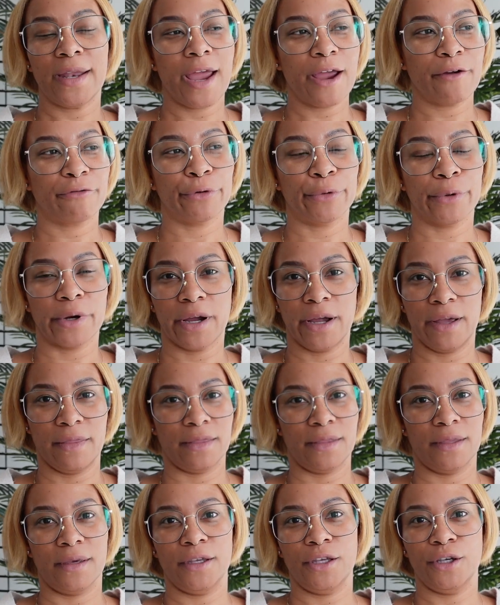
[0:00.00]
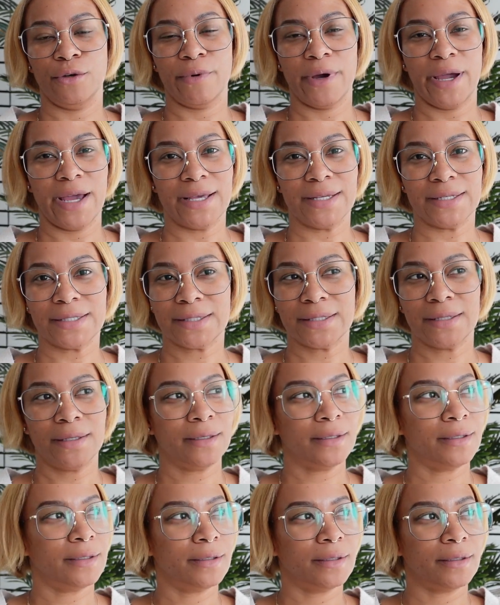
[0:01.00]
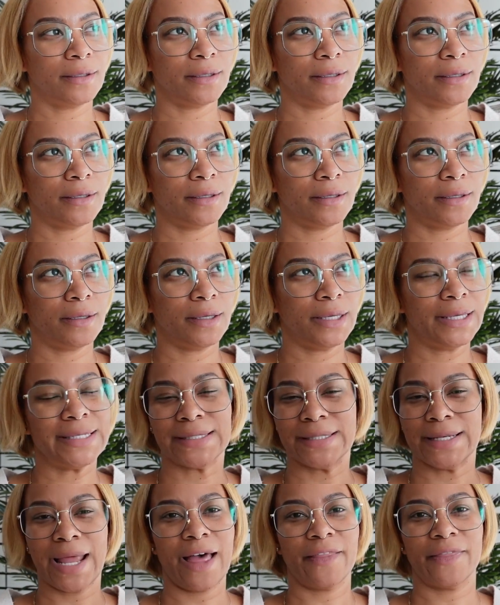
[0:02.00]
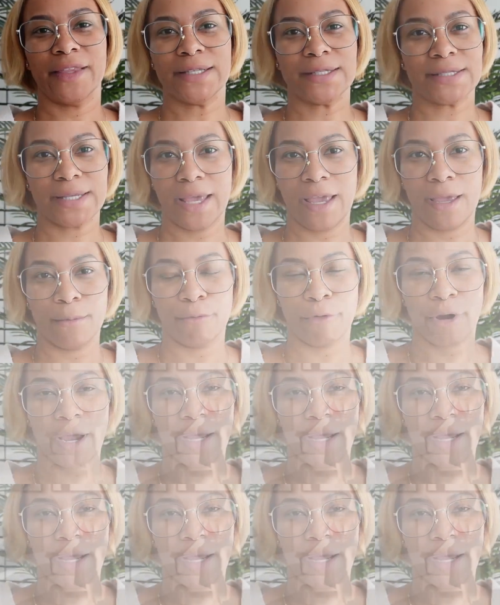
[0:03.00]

everywhere in the U.S. is not the same.